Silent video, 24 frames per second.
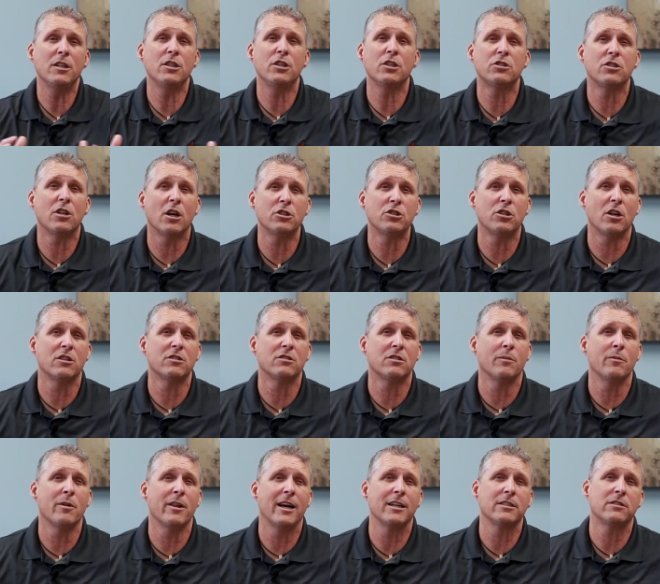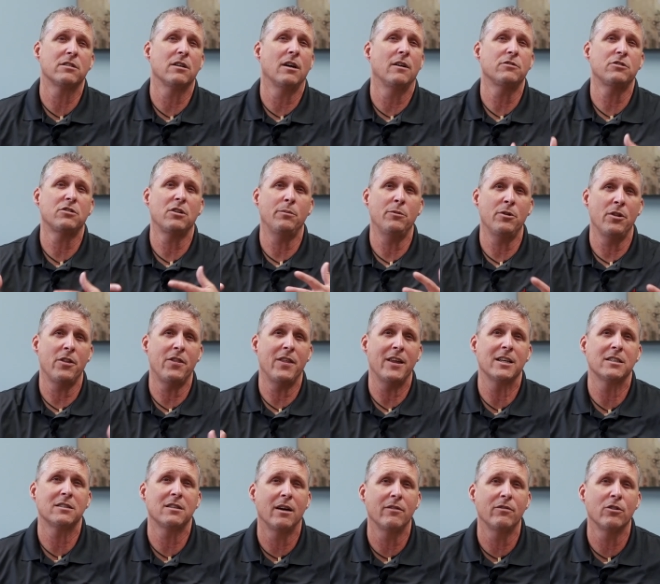to just touch on some of that stuff, some of the
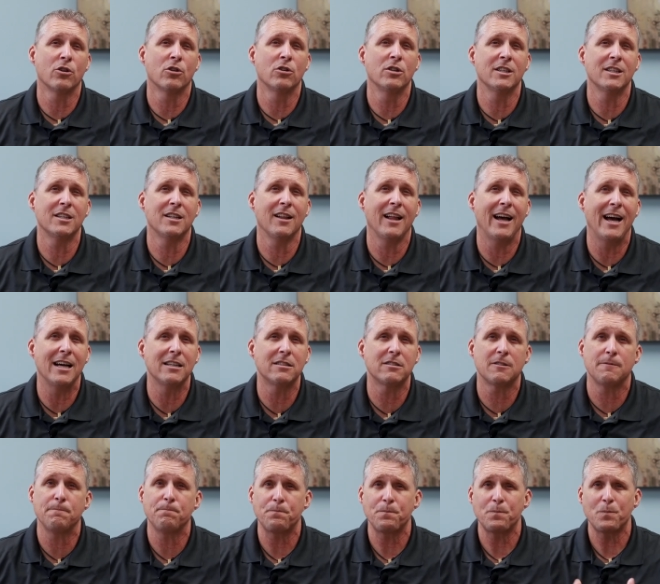things I've learned in class.